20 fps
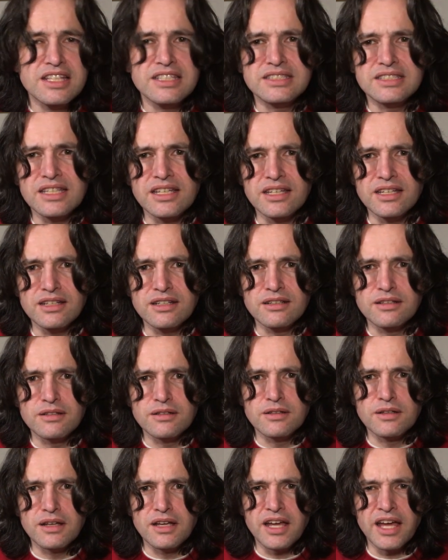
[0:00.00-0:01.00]
See,
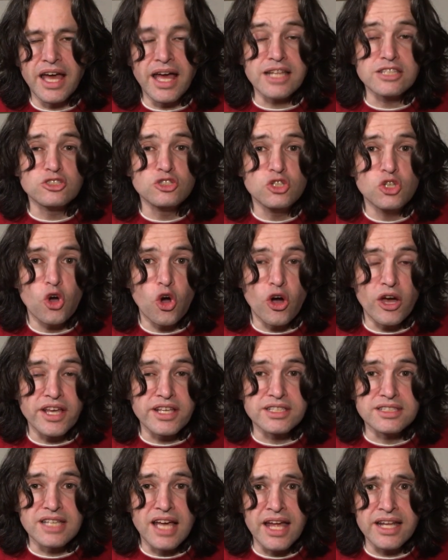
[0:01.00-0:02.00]
that's not
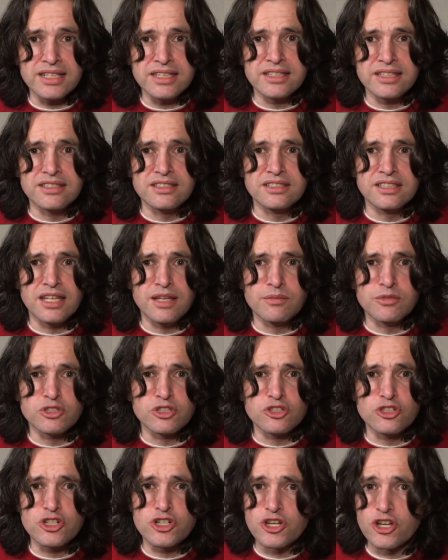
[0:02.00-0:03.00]
exactly the same as a
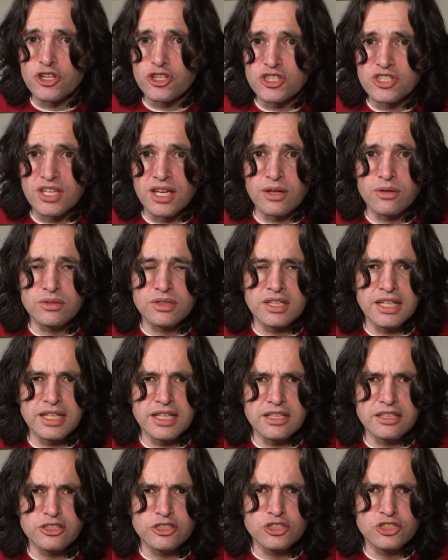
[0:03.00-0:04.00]
sh sound in
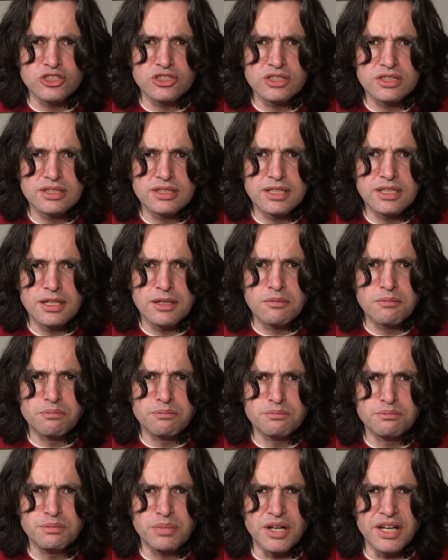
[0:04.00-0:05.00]
English,
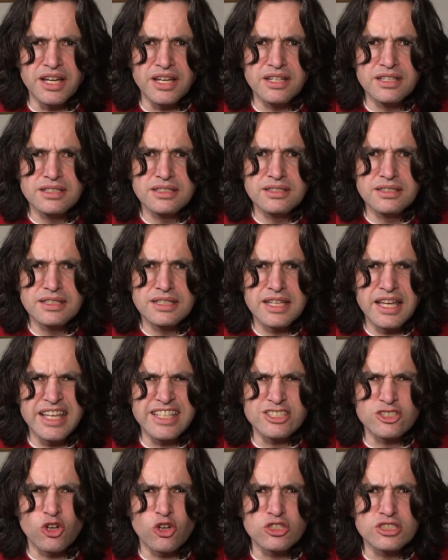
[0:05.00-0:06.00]
but
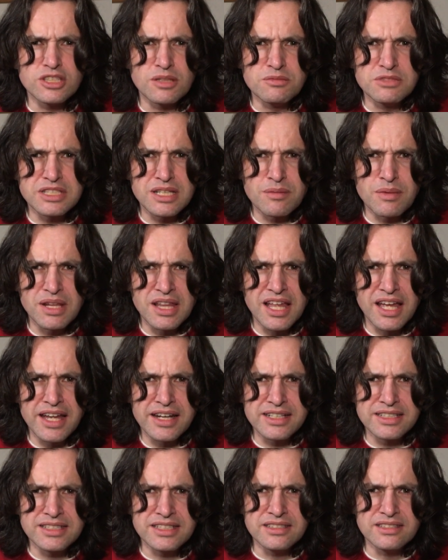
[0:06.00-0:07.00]
it's got some
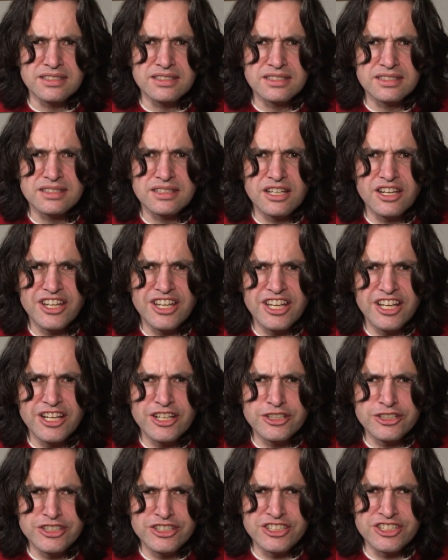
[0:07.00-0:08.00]
similarities.
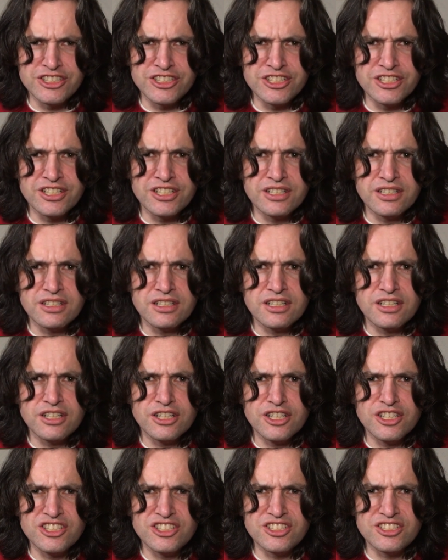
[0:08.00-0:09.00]
Sh,
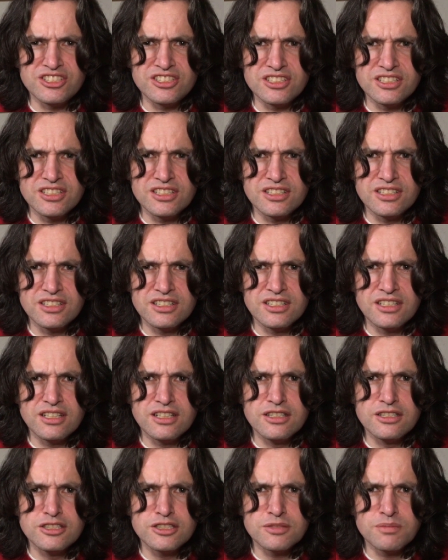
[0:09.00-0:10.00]
sh,
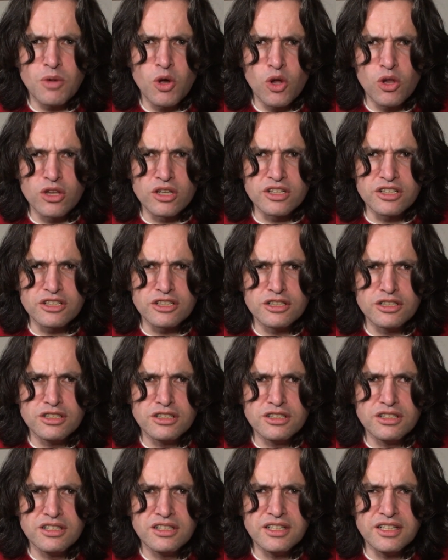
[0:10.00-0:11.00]
smaller,
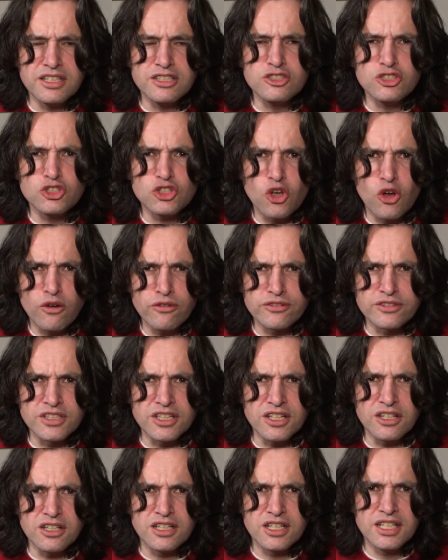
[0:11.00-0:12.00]
it's
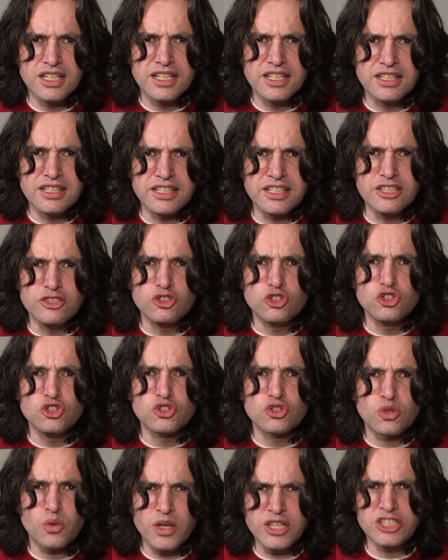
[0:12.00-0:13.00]
softer, it's
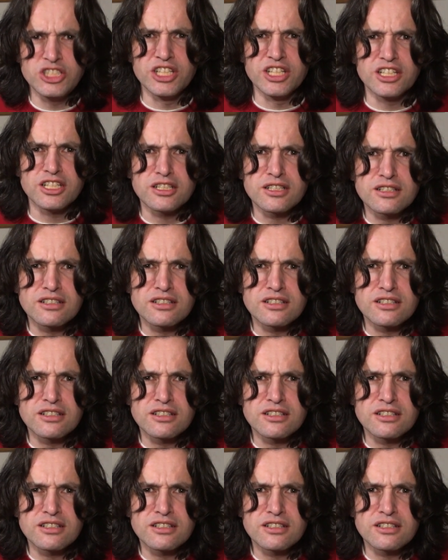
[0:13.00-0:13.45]
squishier.